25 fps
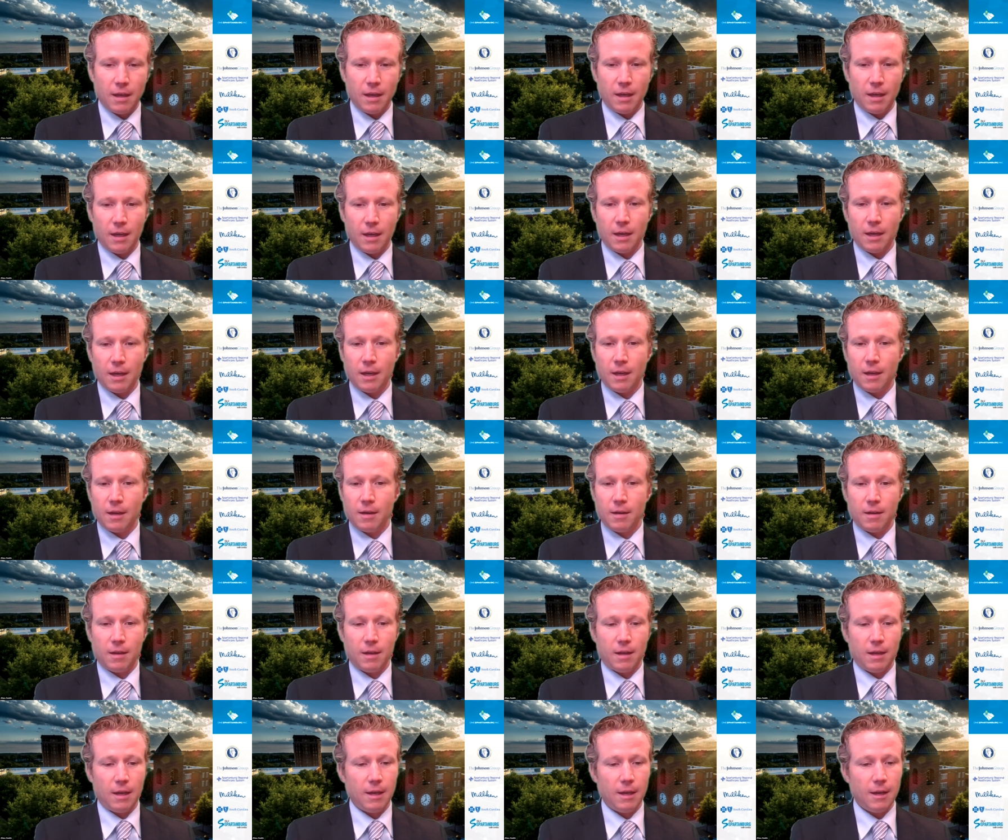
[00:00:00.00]

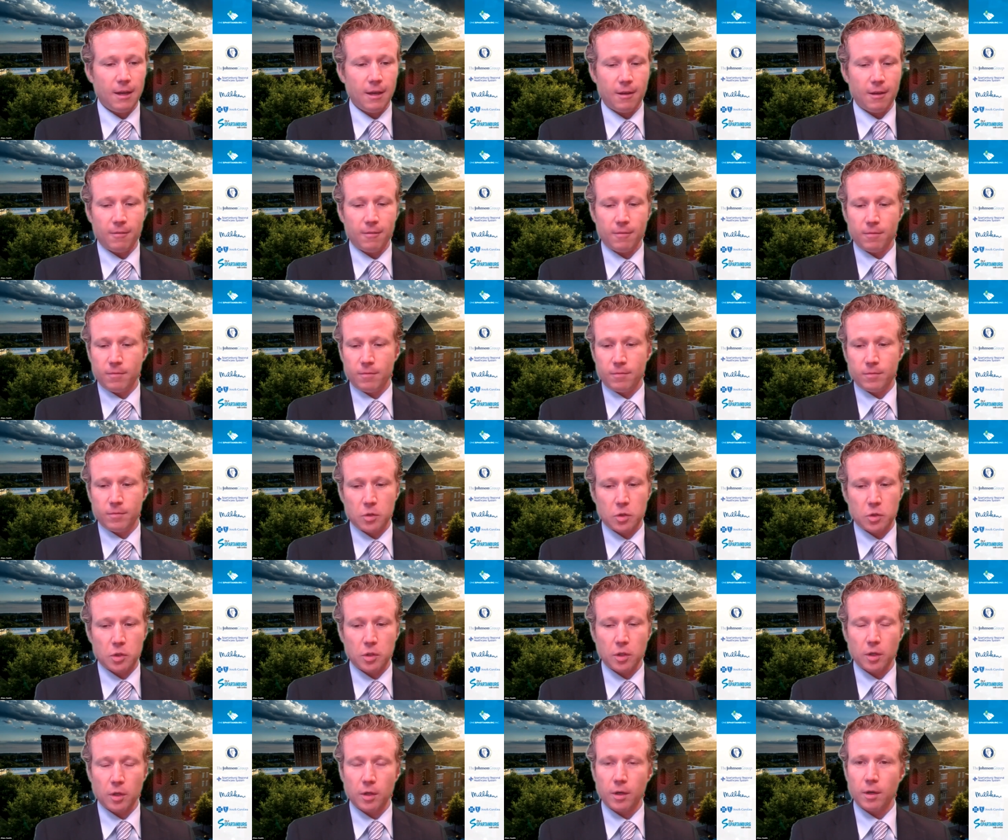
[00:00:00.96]
And he didn't
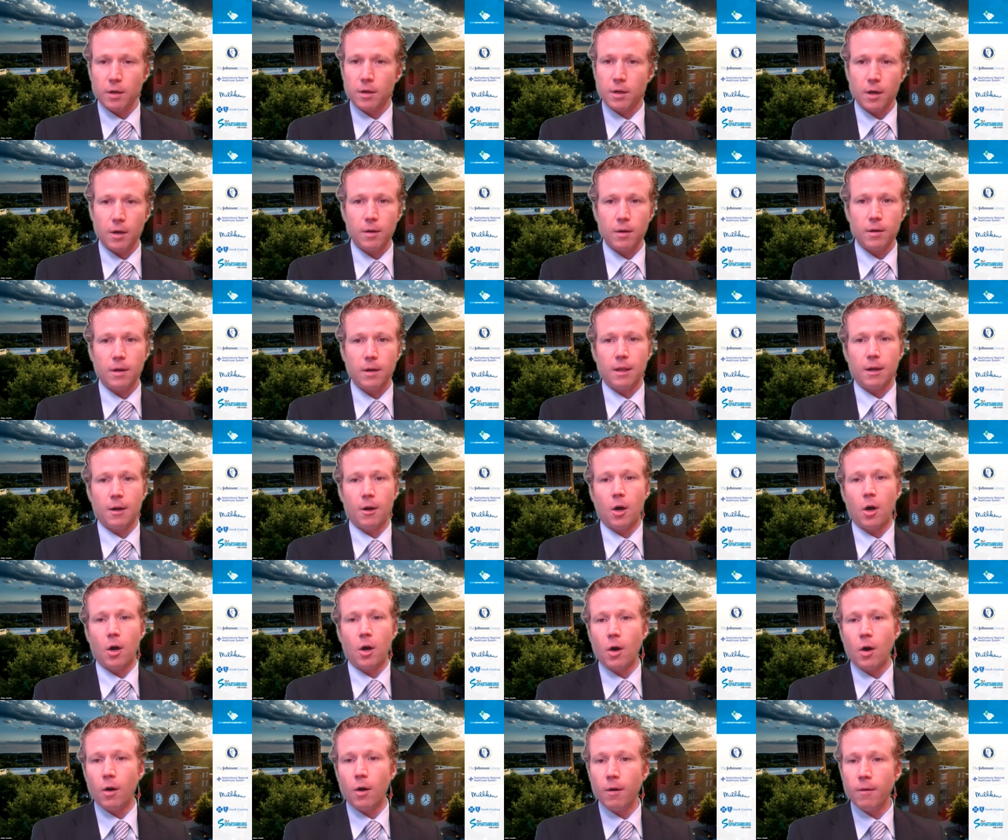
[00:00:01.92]
sugarcoat it at
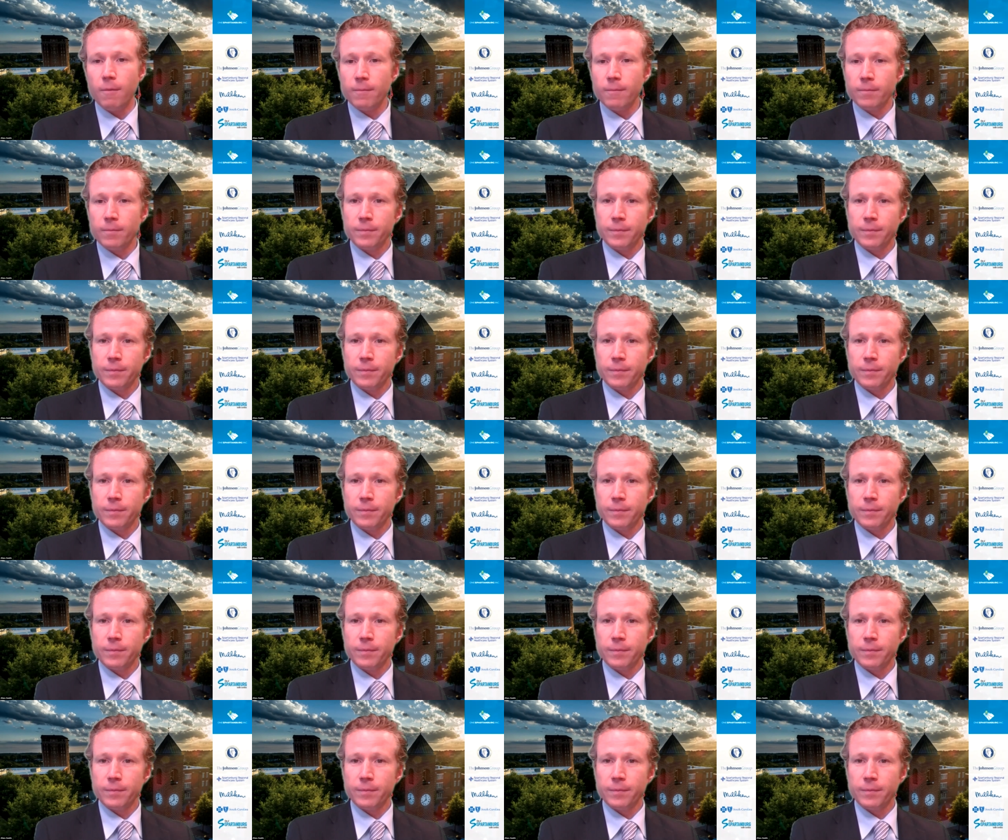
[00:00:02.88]
all.